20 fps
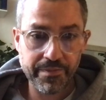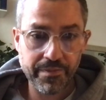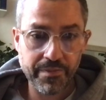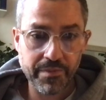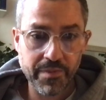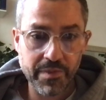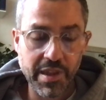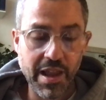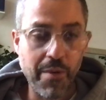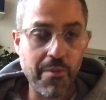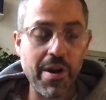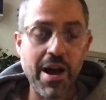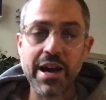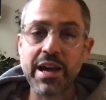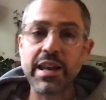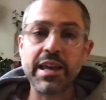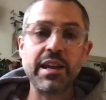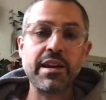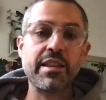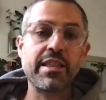Now, we're not going to
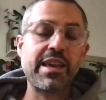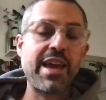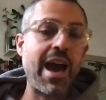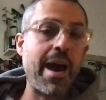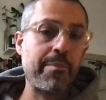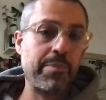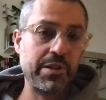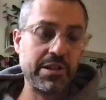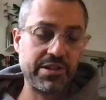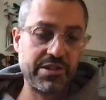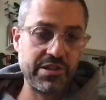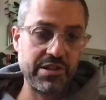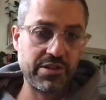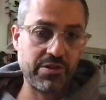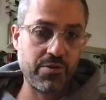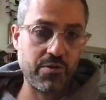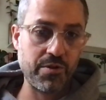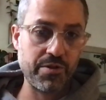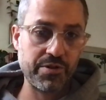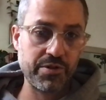get into the capitalist
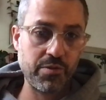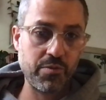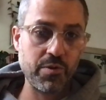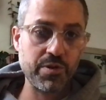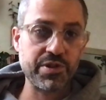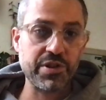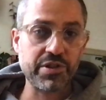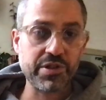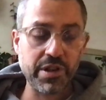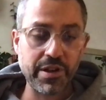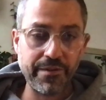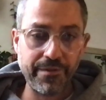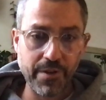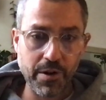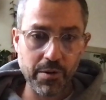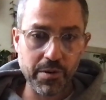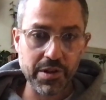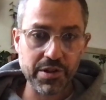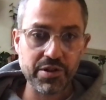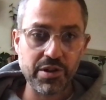discourse. We're just going to
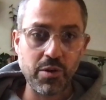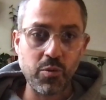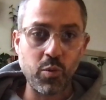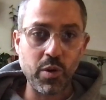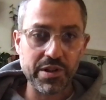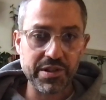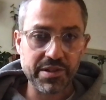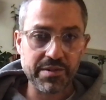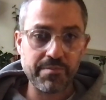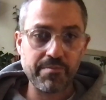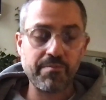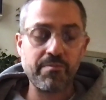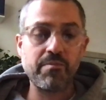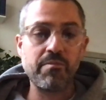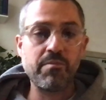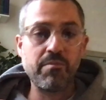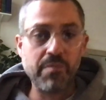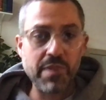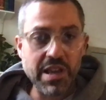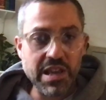focus on what
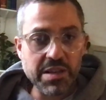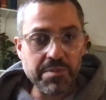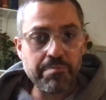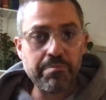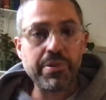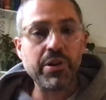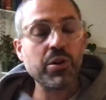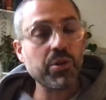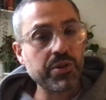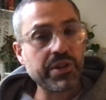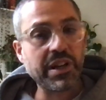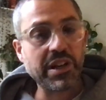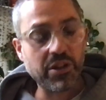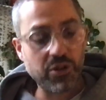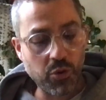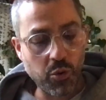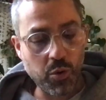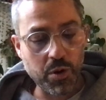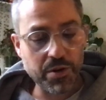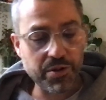he's building
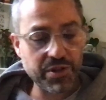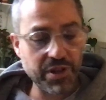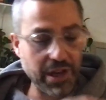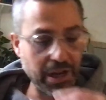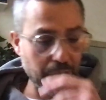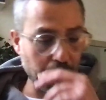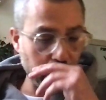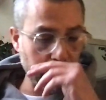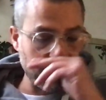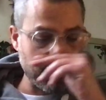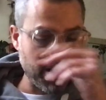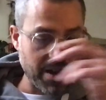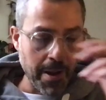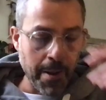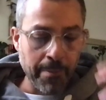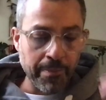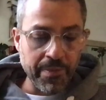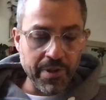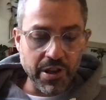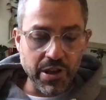towards here.
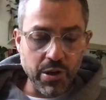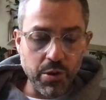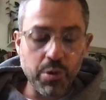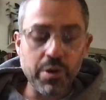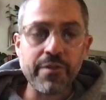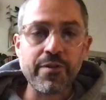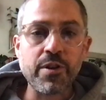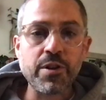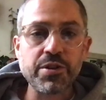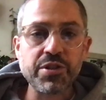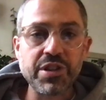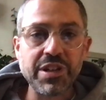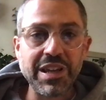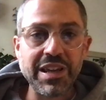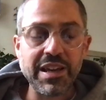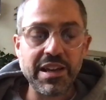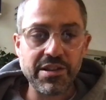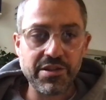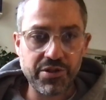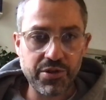The university
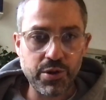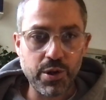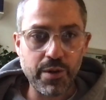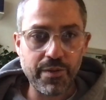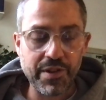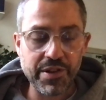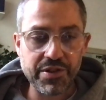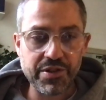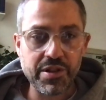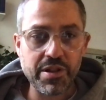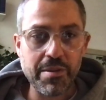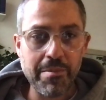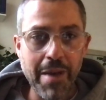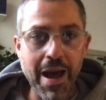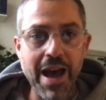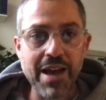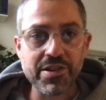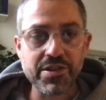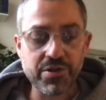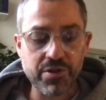in service to the
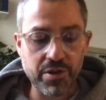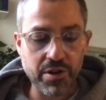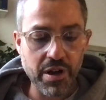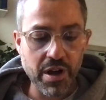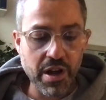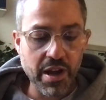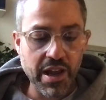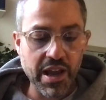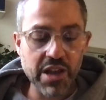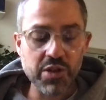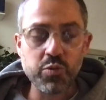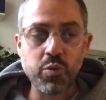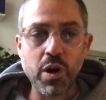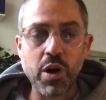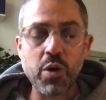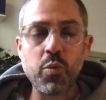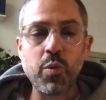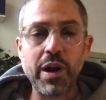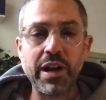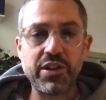master is one
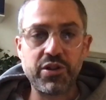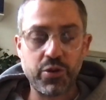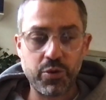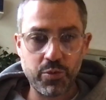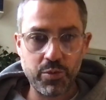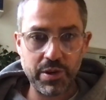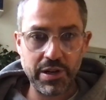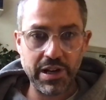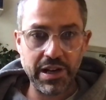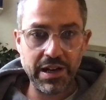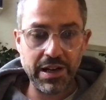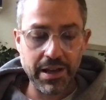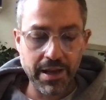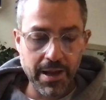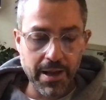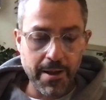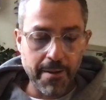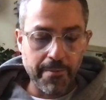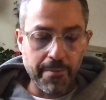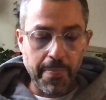way to read
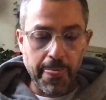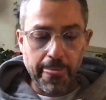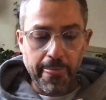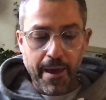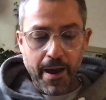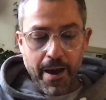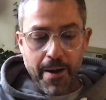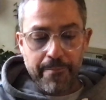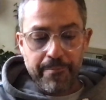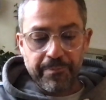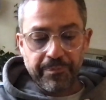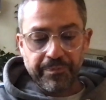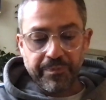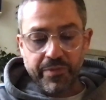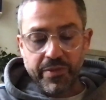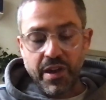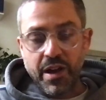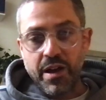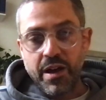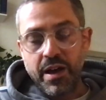um,
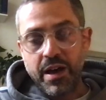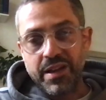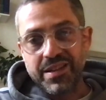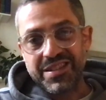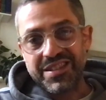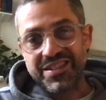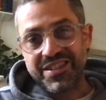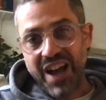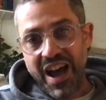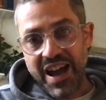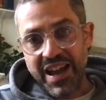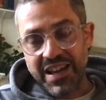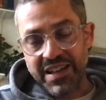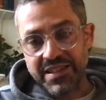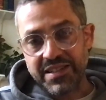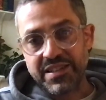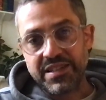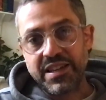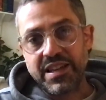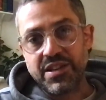uh,
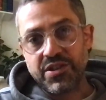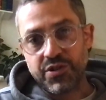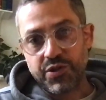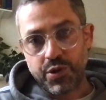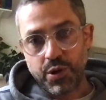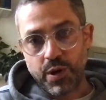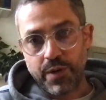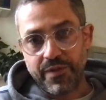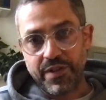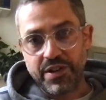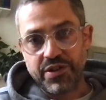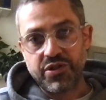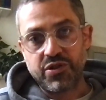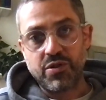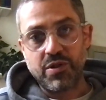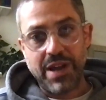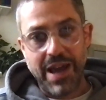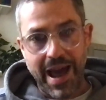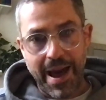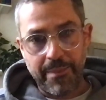science in service to
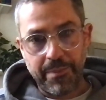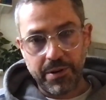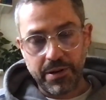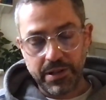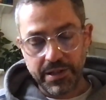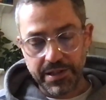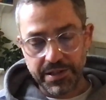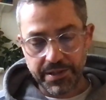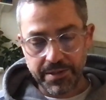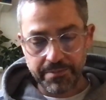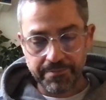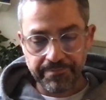capitalism.